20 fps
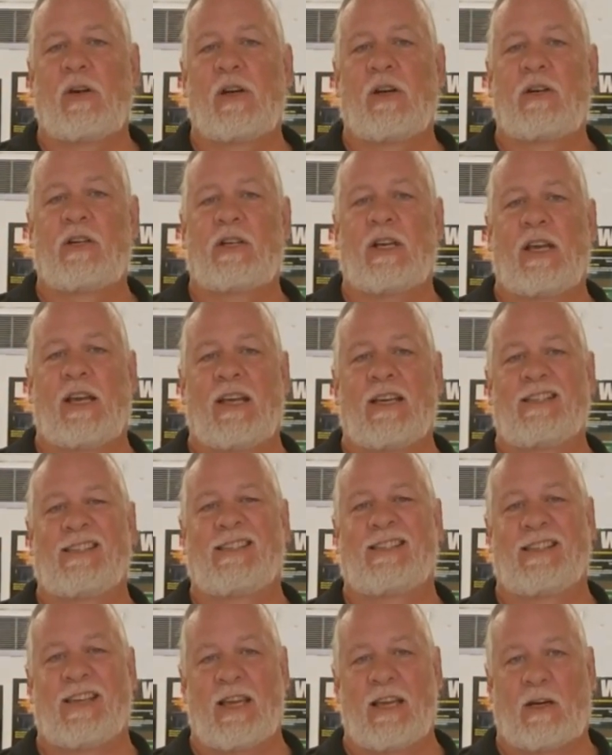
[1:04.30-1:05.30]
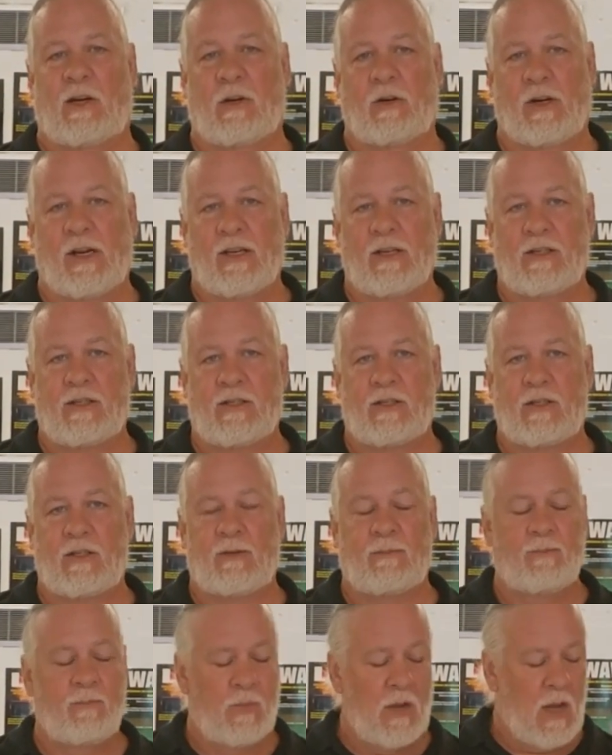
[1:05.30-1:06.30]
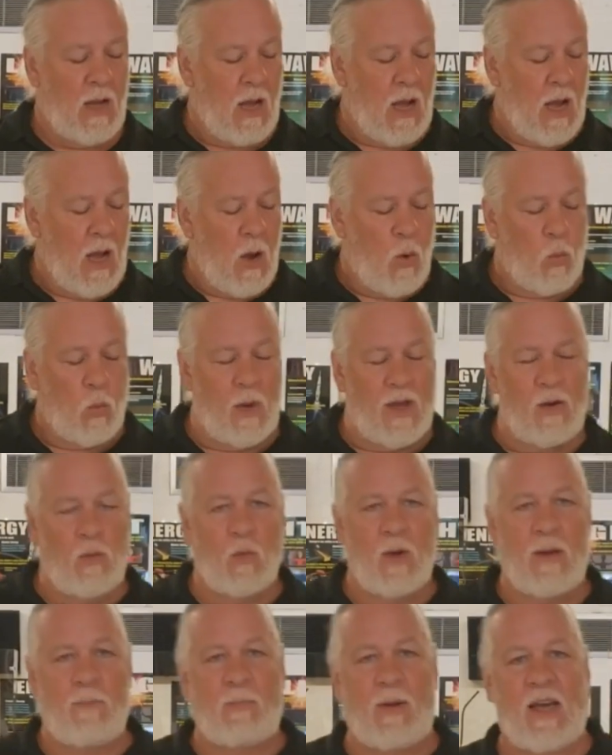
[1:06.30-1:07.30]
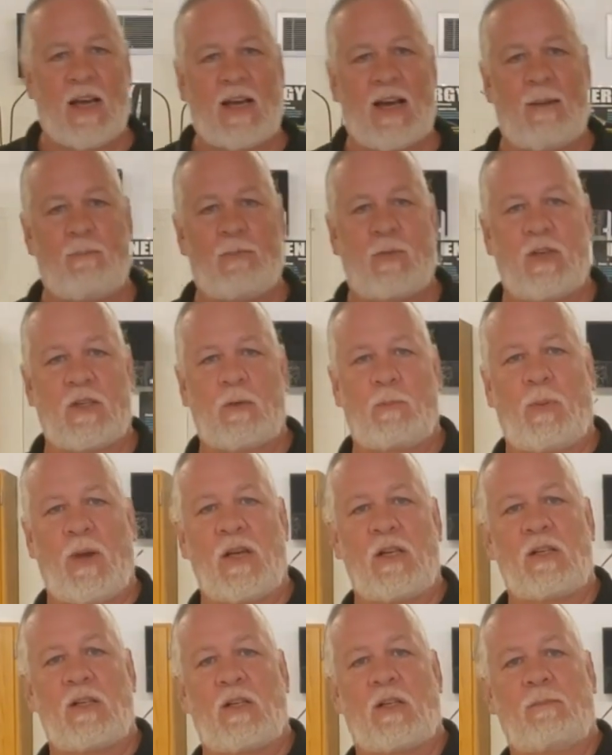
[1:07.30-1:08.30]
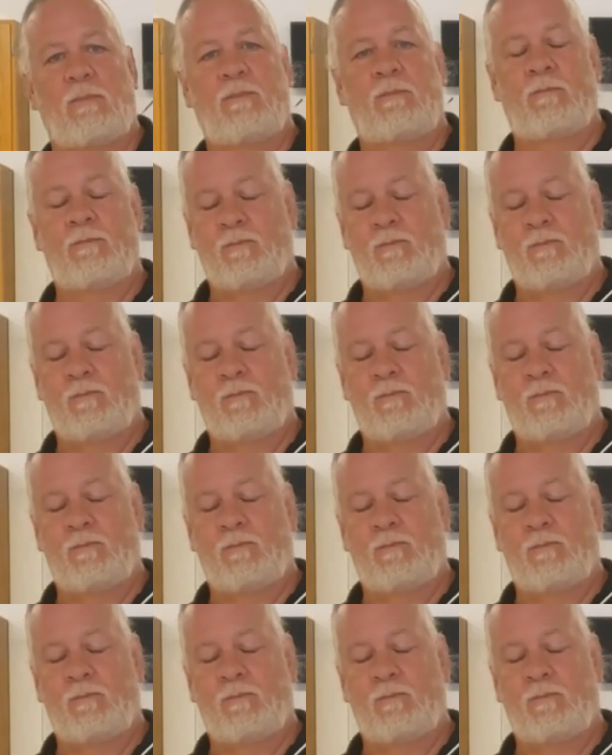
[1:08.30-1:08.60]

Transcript: energy is decreased. When we pick up this pendulum,